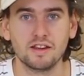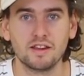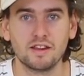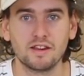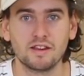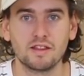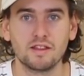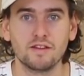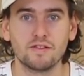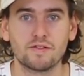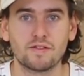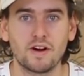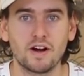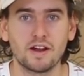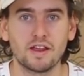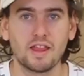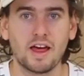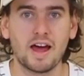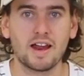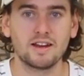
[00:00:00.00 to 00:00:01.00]
The
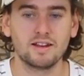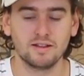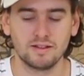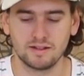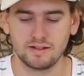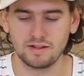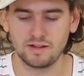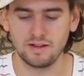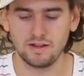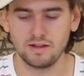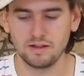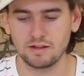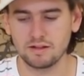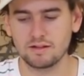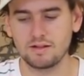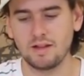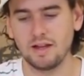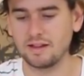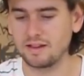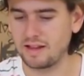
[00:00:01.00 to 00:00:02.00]
front of that is,
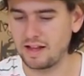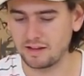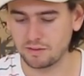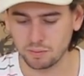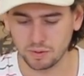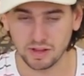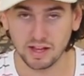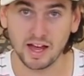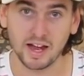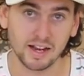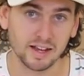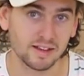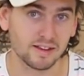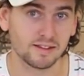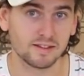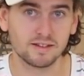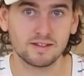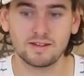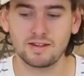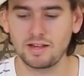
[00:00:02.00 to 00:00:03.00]
that's what that
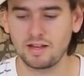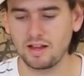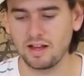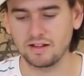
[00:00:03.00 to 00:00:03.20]
is.